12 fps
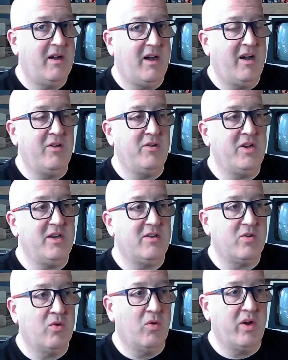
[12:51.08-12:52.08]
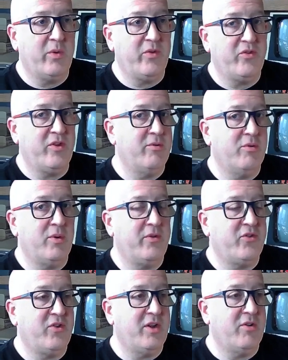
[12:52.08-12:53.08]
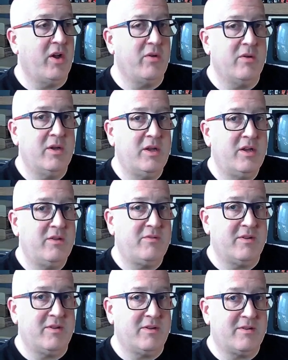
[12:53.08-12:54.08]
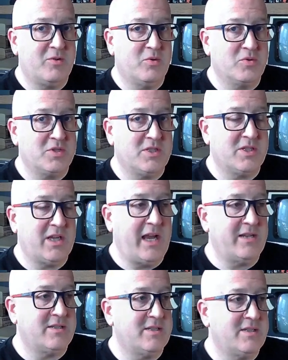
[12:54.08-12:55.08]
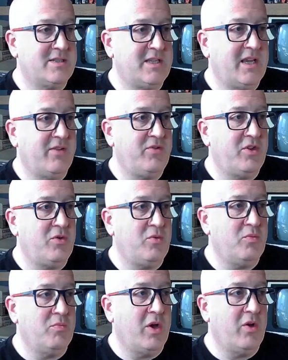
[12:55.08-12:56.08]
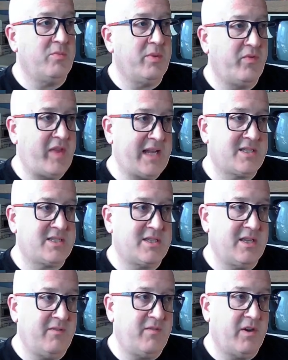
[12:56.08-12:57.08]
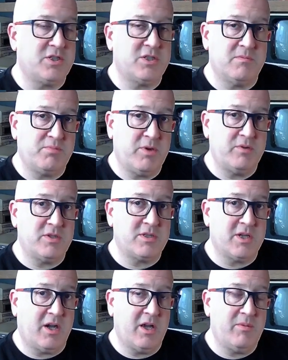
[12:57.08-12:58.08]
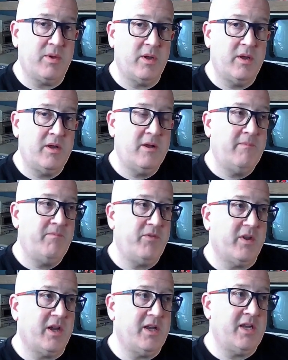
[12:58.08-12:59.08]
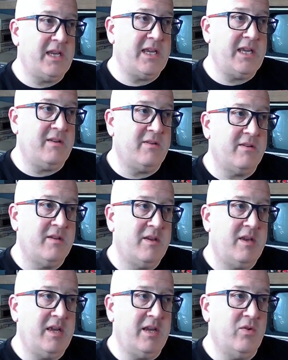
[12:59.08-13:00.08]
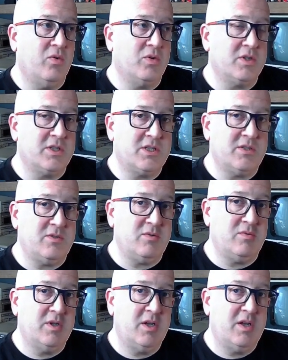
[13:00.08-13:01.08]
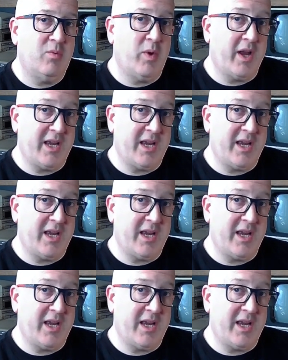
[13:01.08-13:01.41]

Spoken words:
I only need to call it with 0 and 0 to cause it to enter DFU mode. But that's the function prototype that I need in order to, when